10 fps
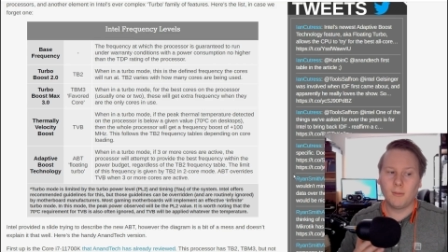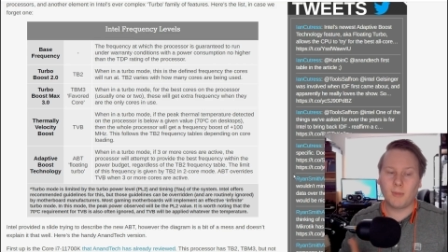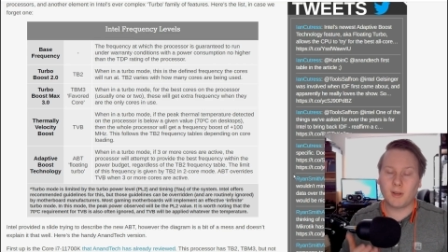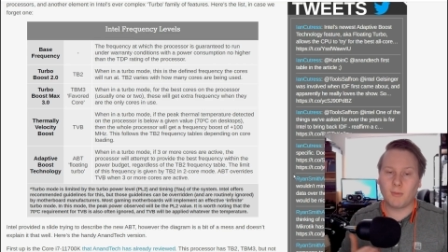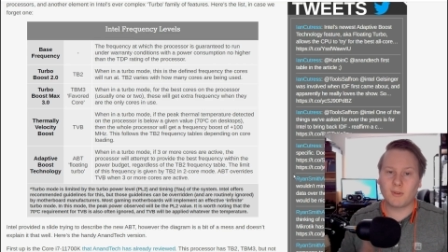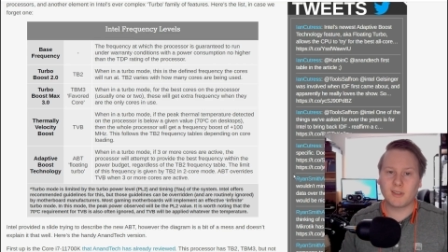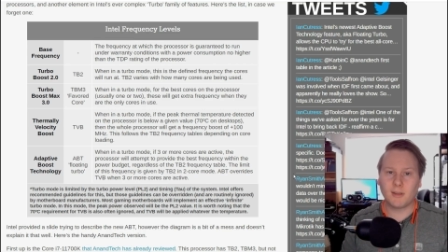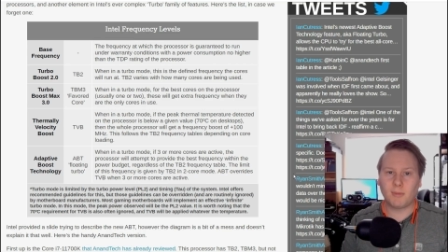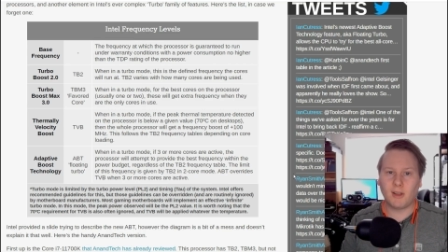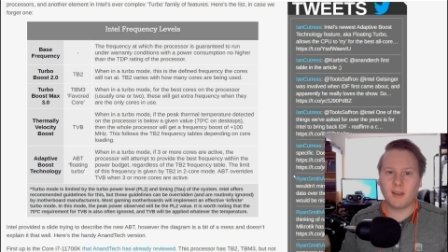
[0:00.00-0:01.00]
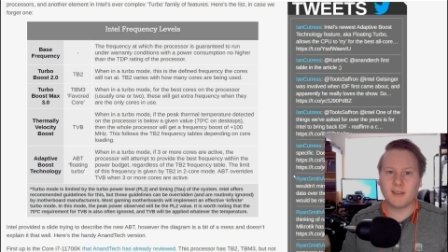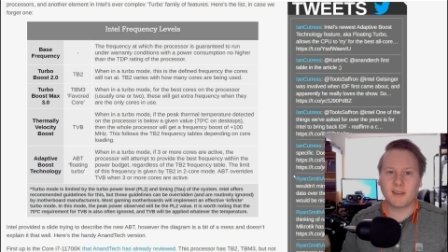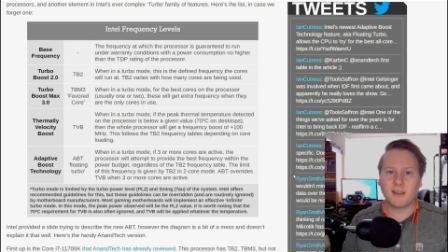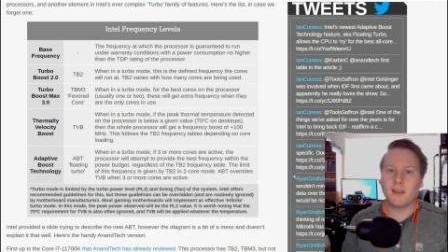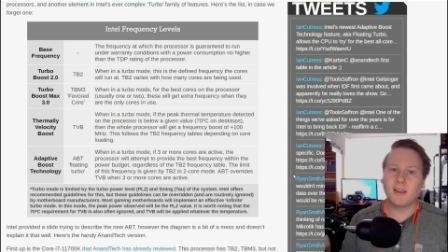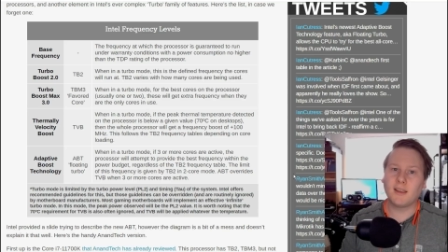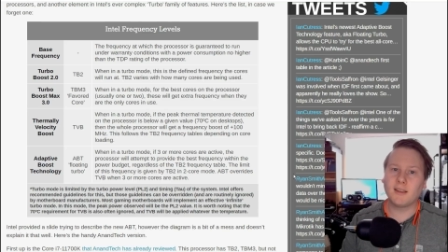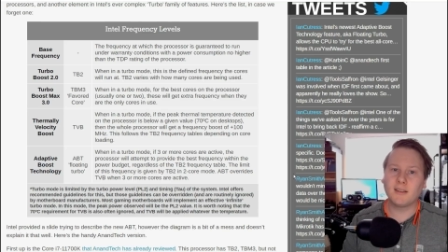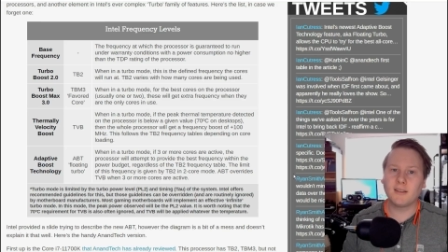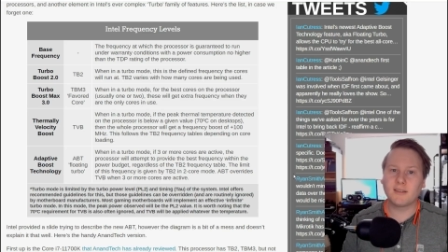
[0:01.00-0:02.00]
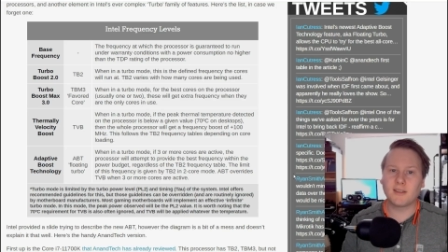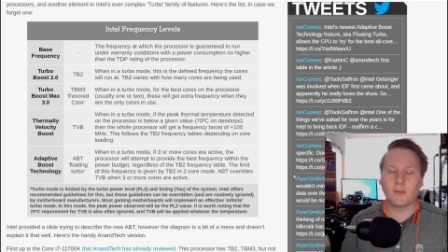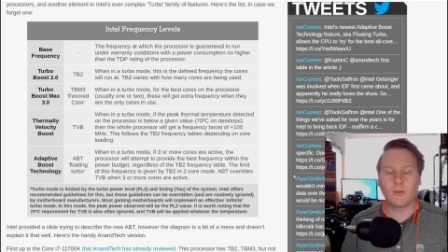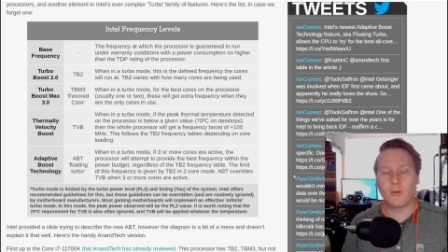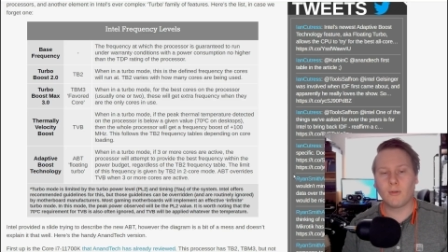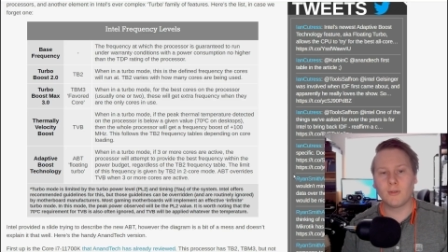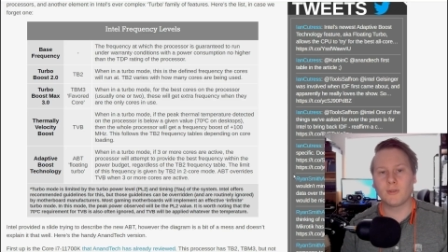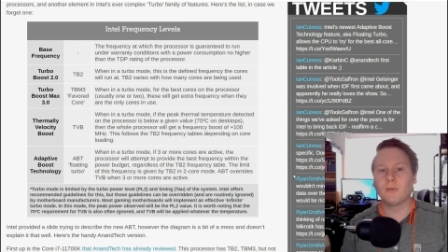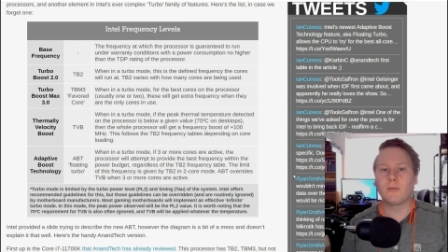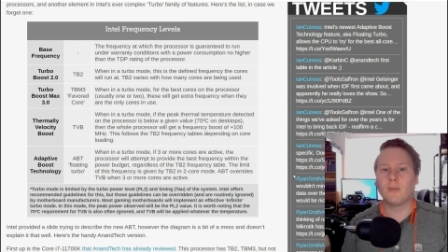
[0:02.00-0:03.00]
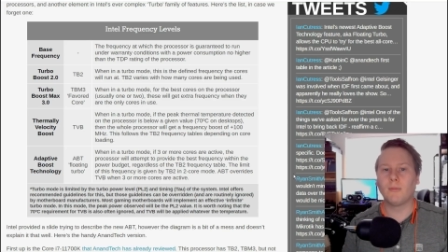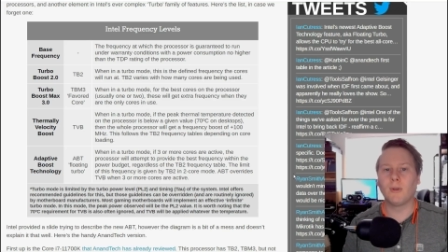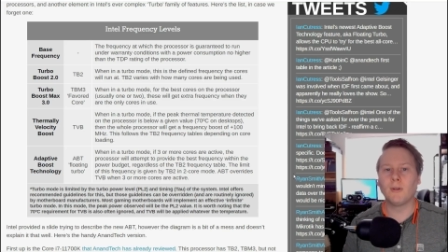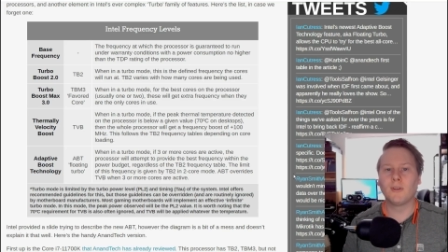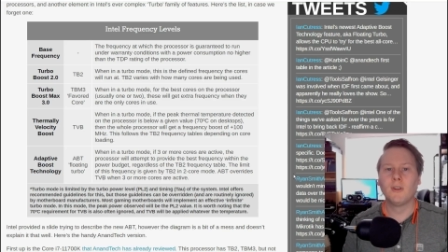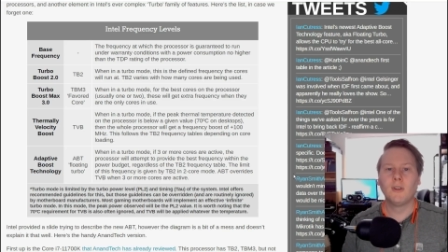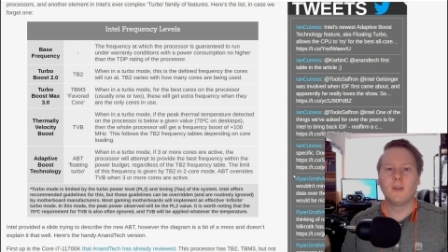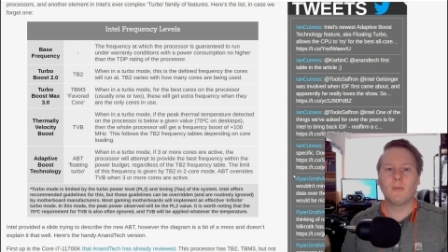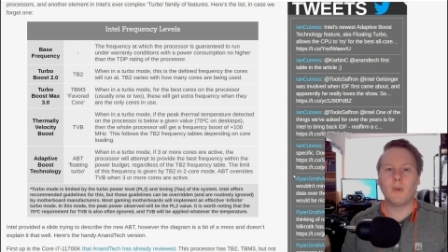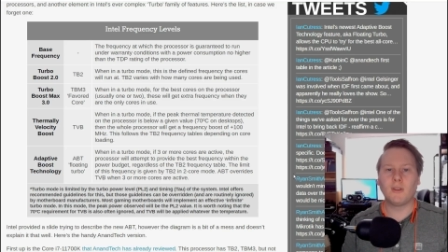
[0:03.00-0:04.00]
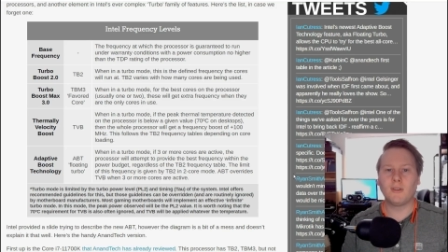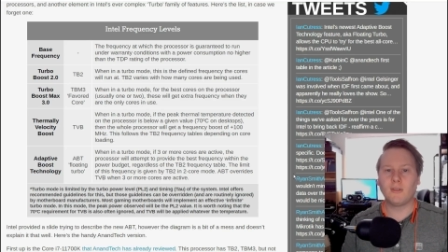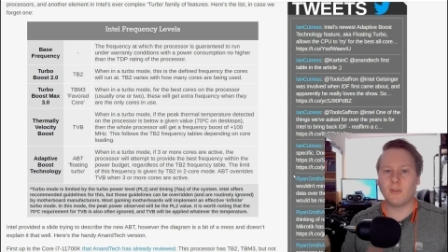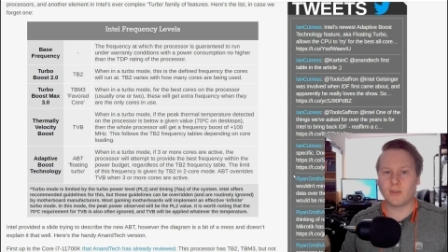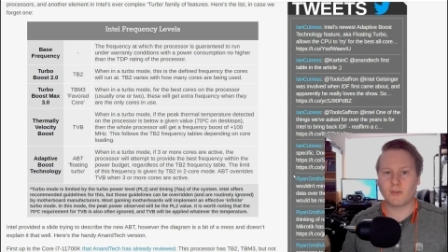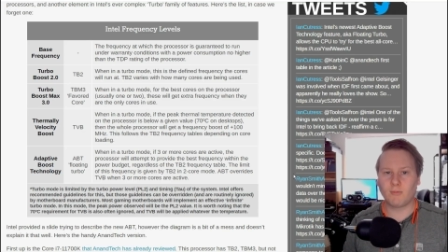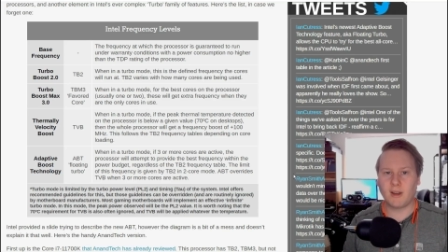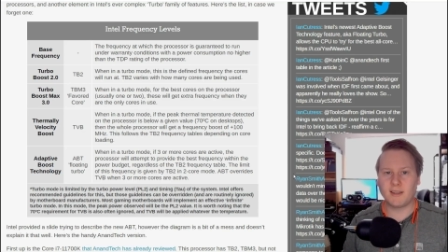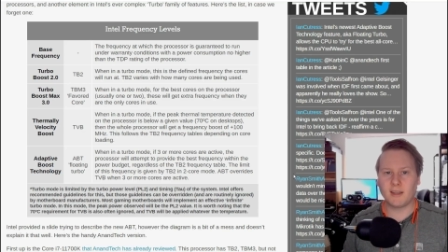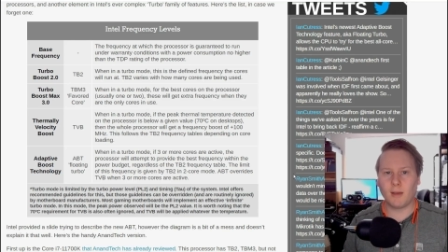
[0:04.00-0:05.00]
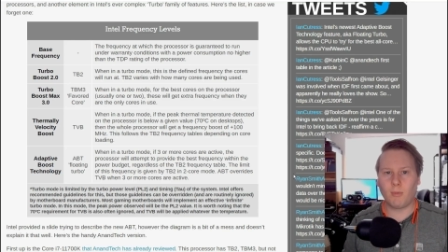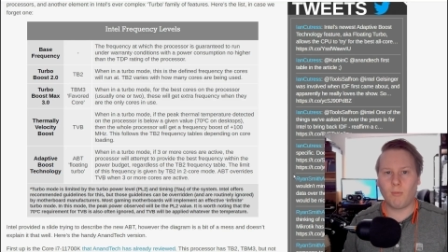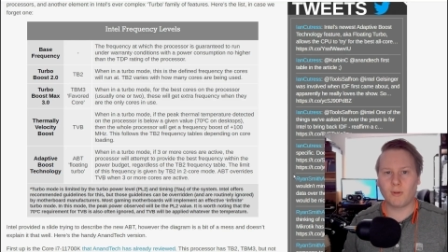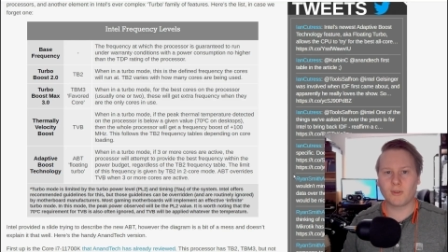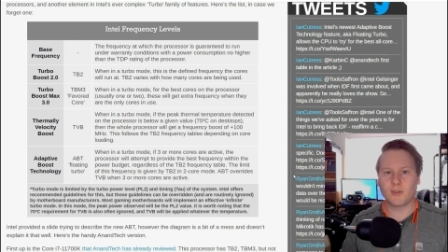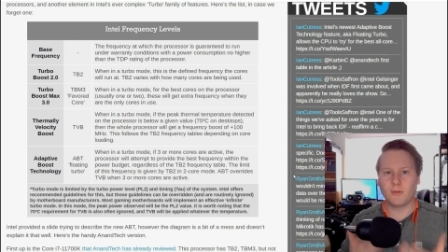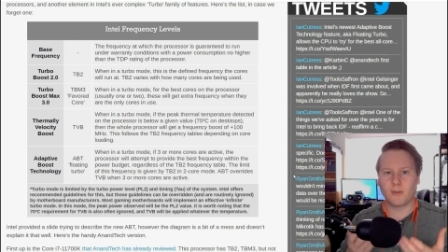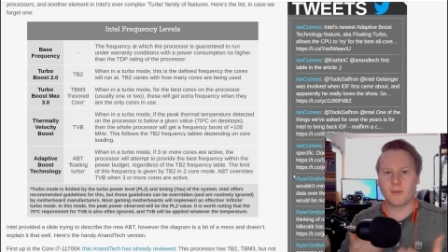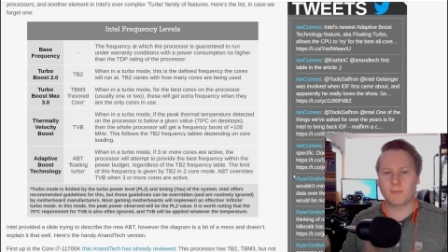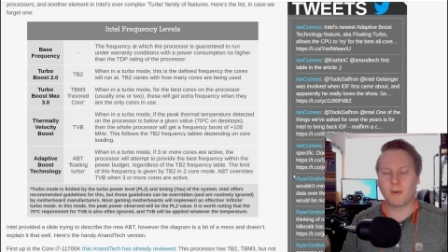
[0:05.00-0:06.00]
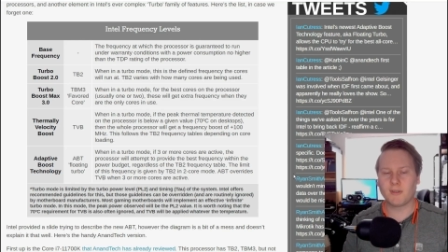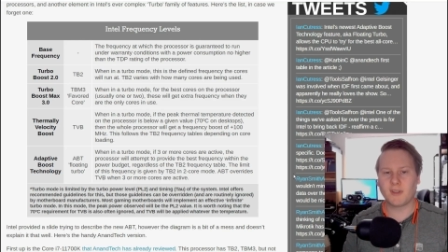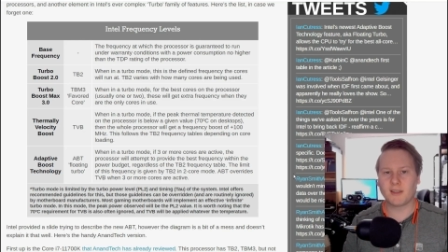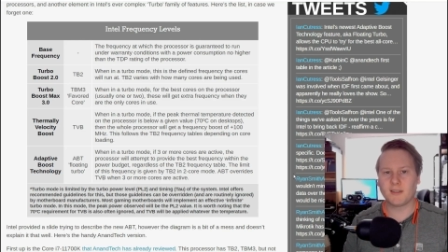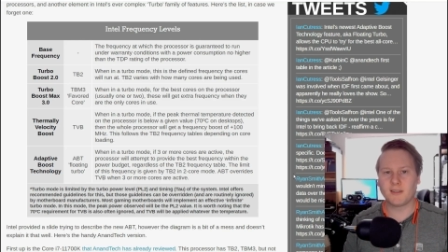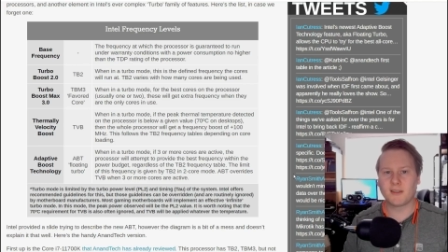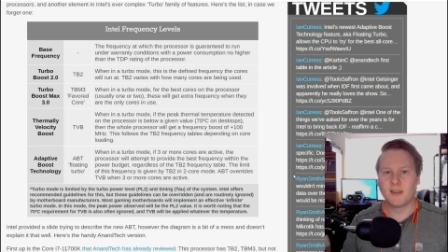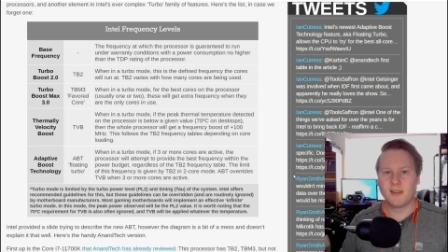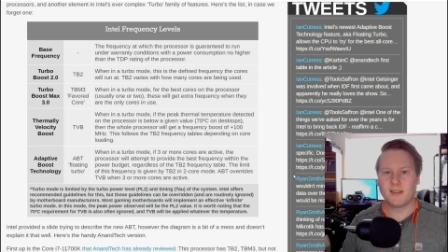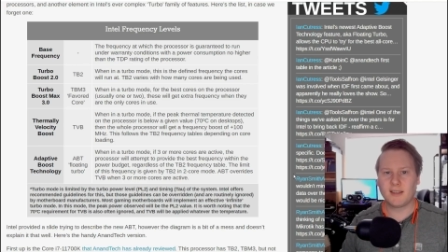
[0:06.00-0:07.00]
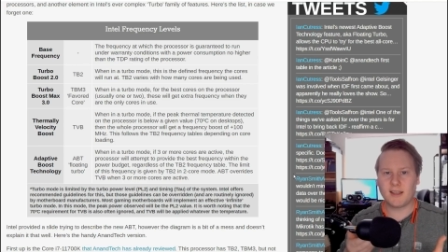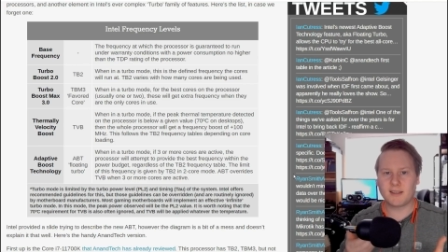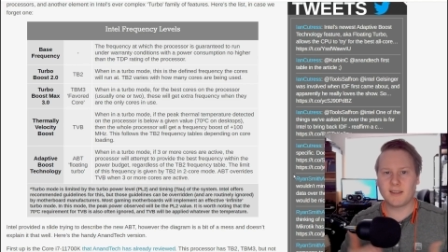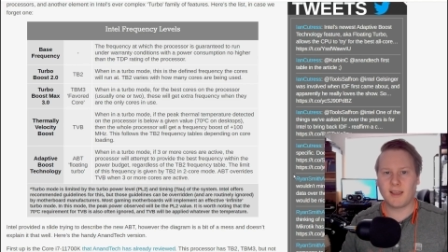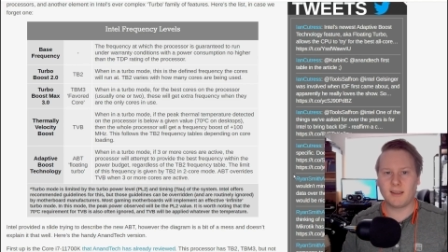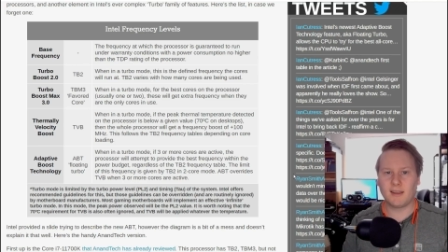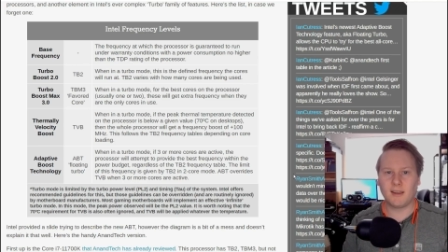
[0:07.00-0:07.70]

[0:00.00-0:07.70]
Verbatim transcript: But it mostly applies, I think, in single core and dual core mode when you're just raising up one or two of those processors to get to that.